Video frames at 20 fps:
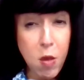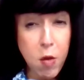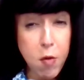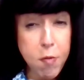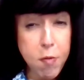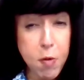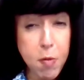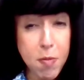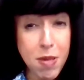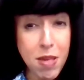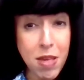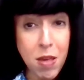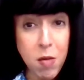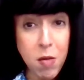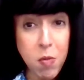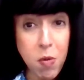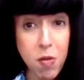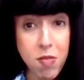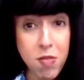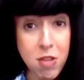for me, it
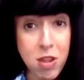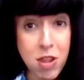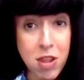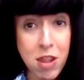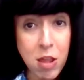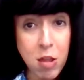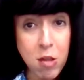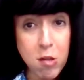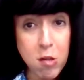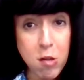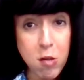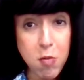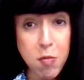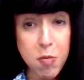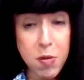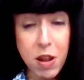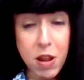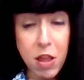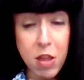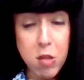wasn't an issue,
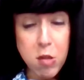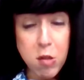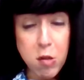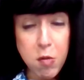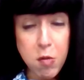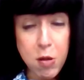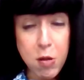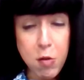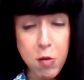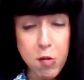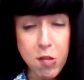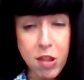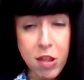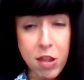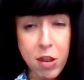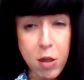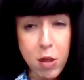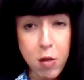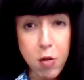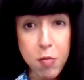but I do
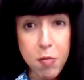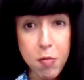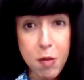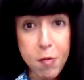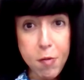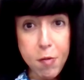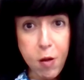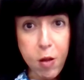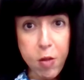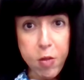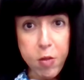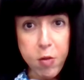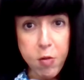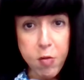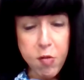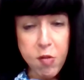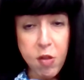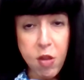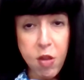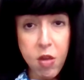understand it could be for
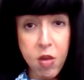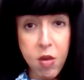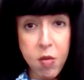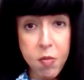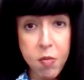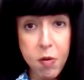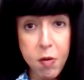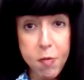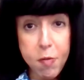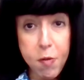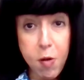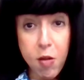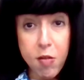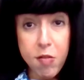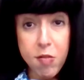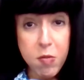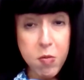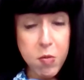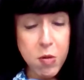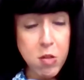others. But for us,
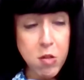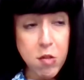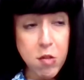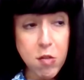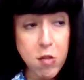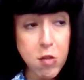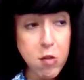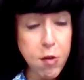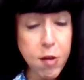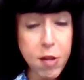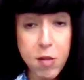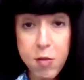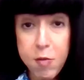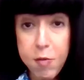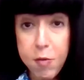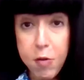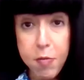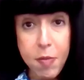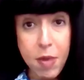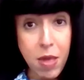we just
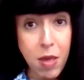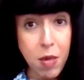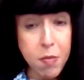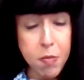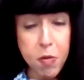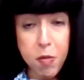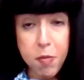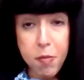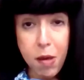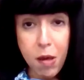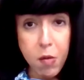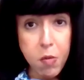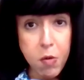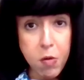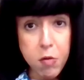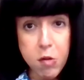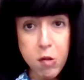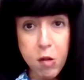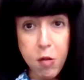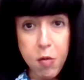transferred me, put my
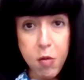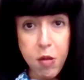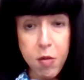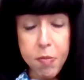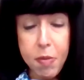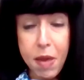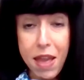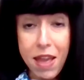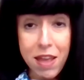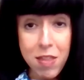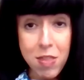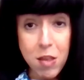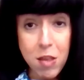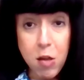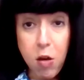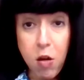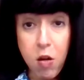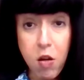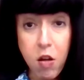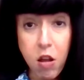wheelchair back in the
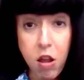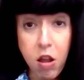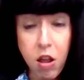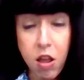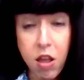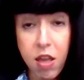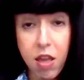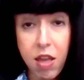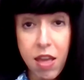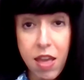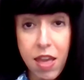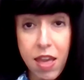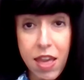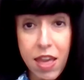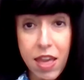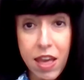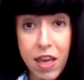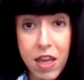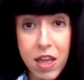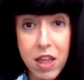car,
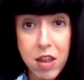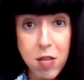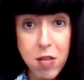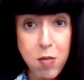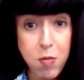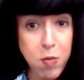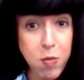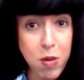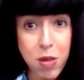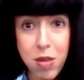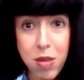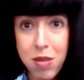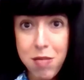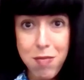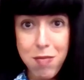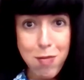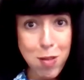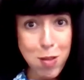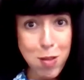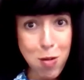and we,
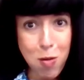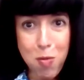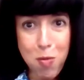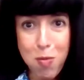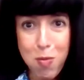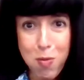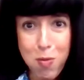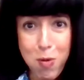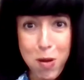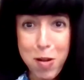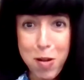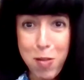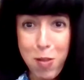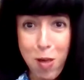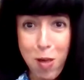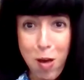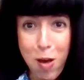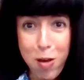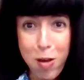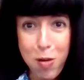went
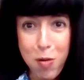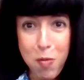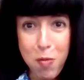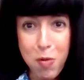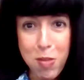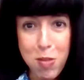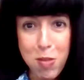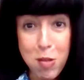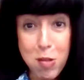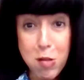along with the